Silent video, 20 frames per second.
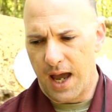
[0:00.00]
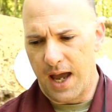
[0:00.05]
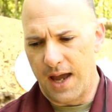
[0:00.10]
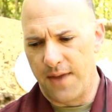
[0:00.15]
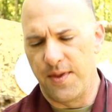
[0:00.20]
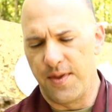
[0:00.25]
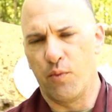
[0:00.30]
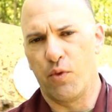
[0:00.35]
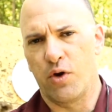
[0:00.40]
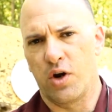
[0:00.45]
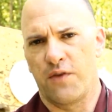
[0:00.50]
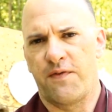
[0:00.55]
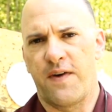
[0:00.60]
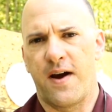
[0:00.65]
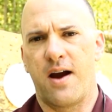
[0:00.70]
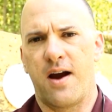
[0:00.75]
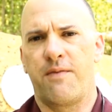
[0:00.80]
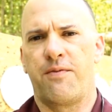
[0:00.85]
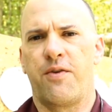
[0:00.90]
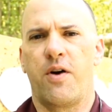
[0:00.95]
and then we're going to
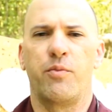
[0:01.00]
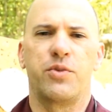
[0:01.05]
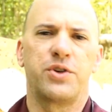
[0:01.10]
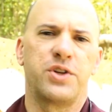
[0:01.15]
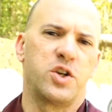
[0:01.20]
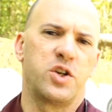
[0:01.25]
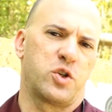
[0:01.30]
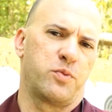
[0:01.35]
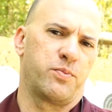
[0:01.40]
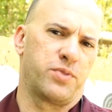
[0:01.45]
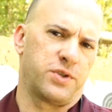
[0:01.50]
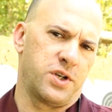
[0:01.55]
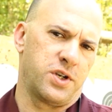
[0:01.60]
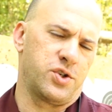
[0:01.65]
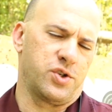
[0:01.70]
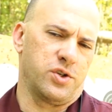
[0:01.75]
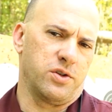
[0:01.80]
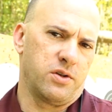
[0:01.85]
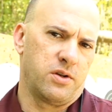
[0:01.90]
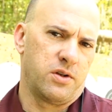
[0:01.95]
fire from retention
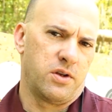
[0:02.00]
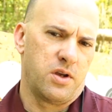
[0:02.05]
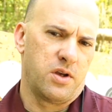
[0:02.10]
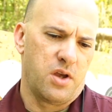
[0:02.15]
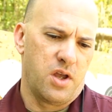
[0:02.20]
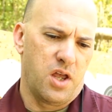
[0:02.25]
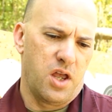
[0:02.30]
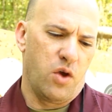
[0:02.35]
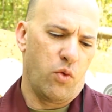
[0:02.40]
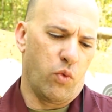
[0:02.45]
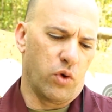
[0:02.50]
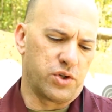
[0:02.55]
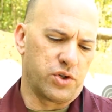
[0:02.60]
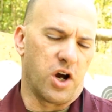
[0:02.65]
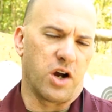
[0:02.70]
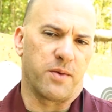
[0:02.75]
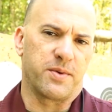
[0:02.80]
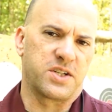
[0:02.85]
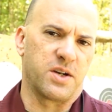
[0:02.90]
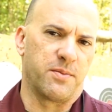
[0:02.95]
position. We'll
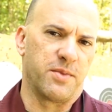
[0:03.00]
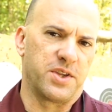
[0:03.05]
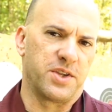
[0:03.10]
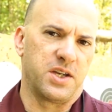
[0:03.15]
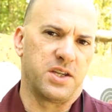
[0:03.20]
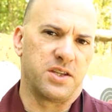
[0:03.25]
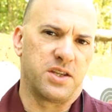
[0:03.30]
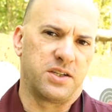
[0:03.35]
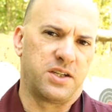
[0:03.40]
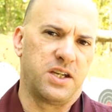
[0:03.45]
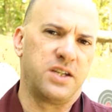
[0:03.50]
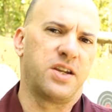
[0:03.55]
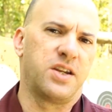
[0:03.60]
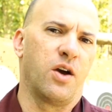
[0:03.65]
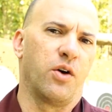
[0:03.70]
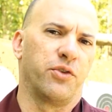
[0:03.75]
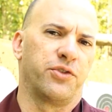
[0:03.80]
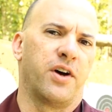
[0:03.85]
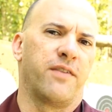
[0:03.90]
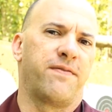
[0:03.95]
talk about some of the
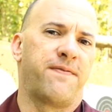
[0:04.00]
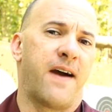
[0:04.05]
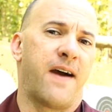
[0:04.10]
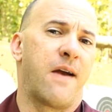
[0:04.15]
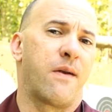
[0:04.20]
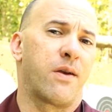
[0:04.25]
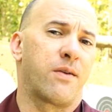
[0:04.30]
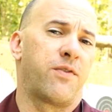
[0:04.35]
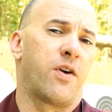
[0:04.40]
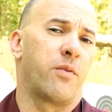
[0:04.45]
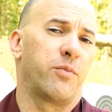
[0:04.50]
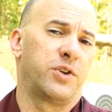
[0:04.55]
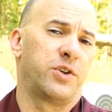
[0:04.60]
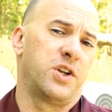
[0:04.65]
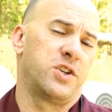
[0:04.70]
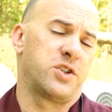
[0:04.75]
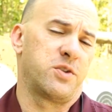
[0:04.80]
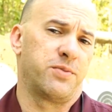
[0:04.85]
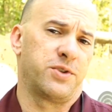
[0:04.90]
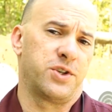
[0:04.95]
details of firing from
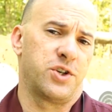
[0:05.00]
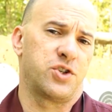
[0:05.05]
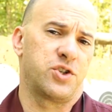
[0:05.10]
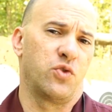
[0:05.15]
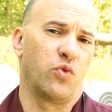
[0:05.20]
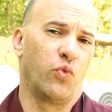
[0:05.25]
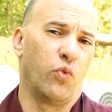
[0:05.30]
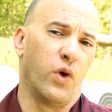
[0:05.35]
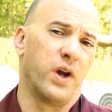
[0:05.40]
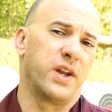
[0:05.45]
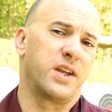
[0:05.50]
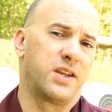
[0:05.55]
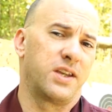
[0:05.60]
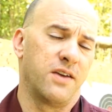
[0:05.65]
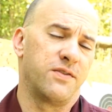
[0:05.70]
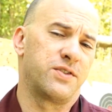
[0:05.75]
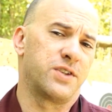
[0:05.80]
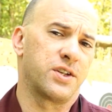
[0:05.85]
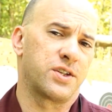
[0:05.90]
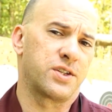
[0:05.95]
retention position, what it
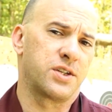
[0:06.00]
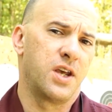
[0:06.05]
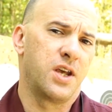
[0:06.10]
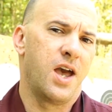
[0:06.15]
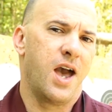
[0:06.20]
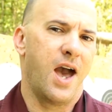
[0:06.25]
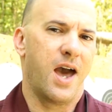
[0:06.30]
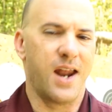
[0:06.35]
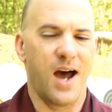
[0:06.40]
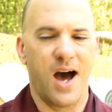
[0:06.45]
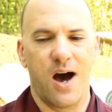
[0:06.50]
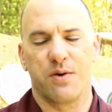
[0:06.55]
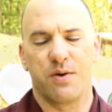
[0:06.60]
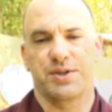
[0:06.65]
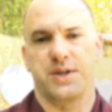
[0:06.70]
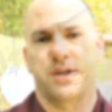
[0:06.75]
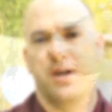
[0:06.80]
gives us, and how it's